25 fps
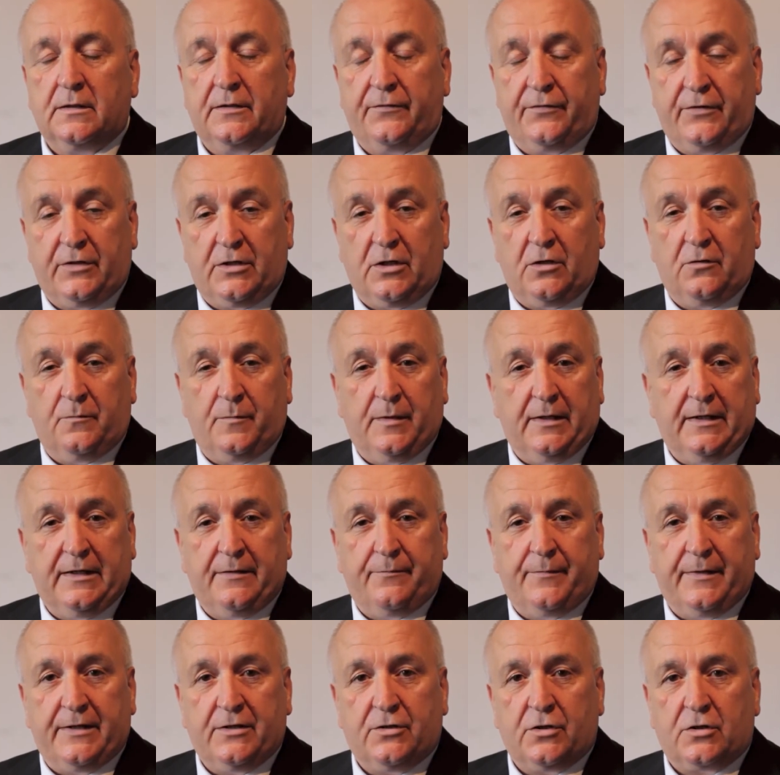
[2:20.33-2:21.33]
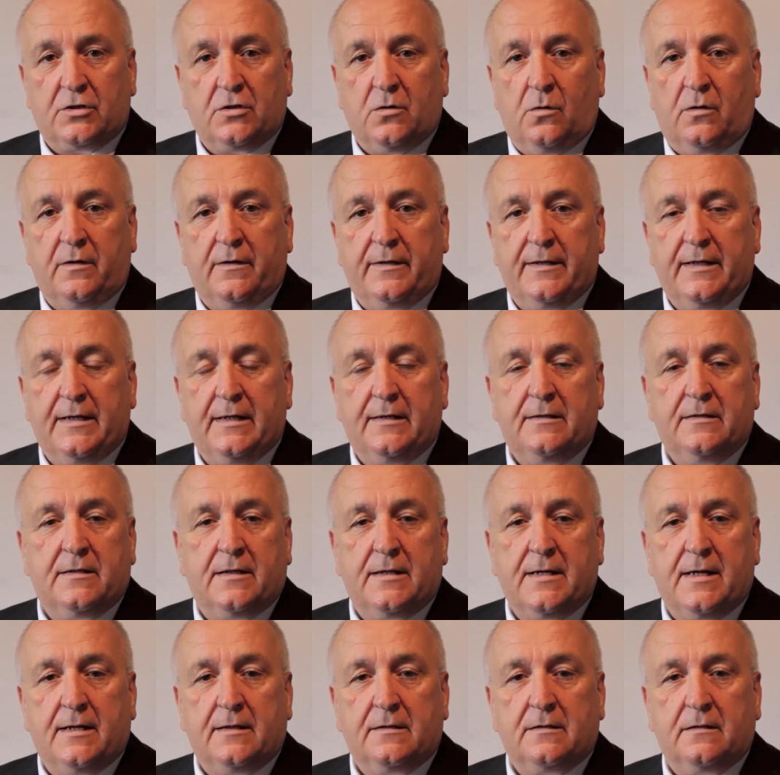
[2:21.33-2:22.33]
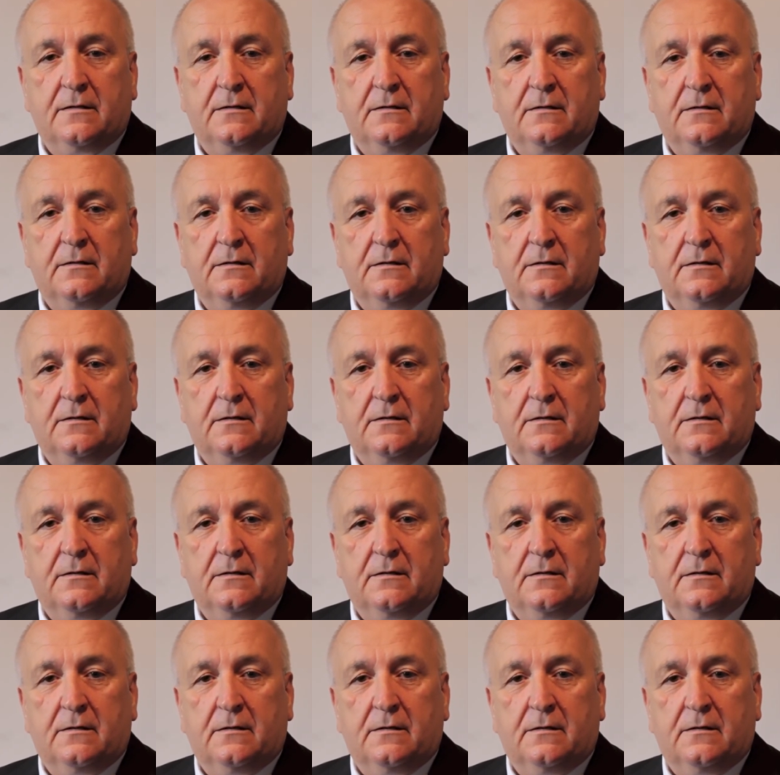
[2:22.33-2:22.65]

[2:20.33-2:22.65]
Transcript: If you don't believe me, just go on the internet.